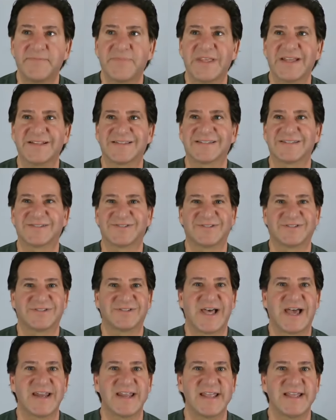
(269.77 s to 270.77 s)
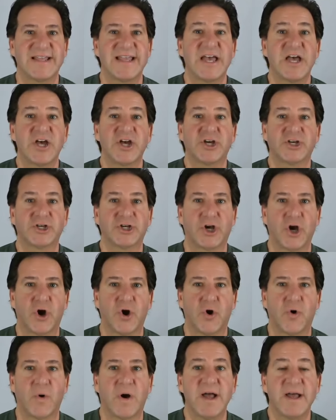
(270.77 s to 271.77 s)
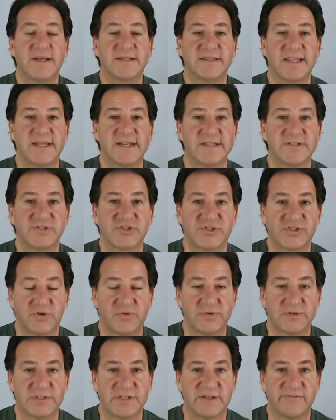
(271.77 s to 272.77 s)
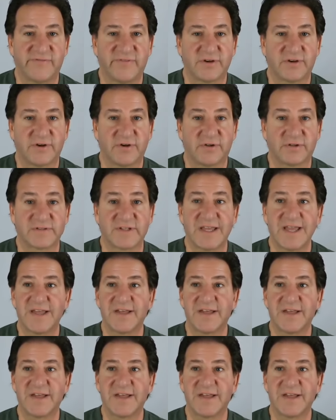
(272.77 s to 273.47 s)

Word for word: It's letting go that is so difficult.